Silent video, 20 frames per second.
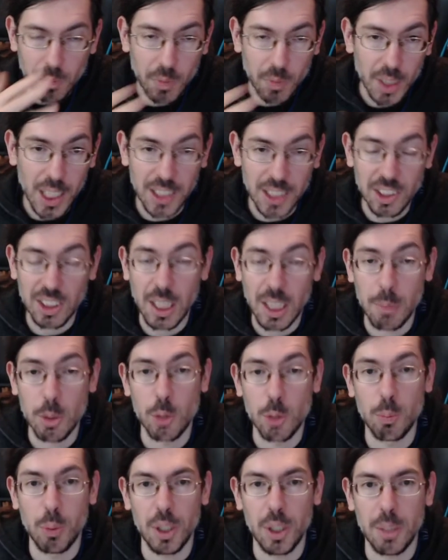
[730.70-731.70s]
the time
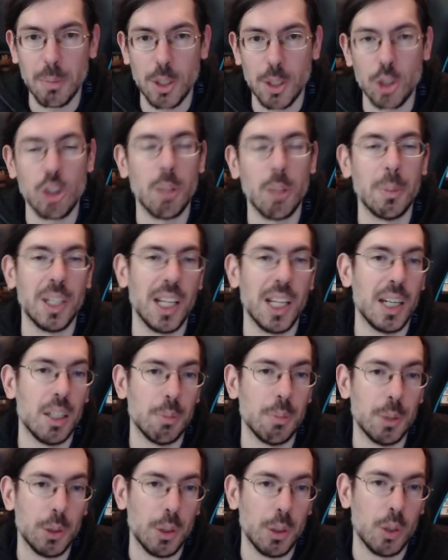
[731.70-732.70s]
was pretty much dominated
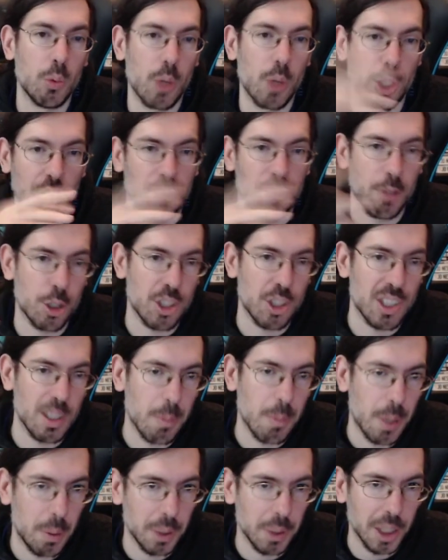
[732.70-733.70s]
between Russia versus
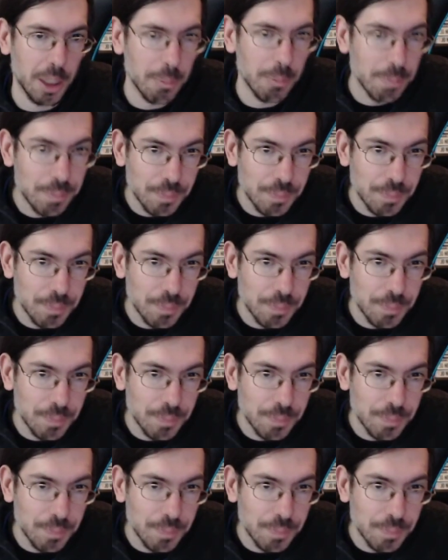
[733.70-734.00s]
America.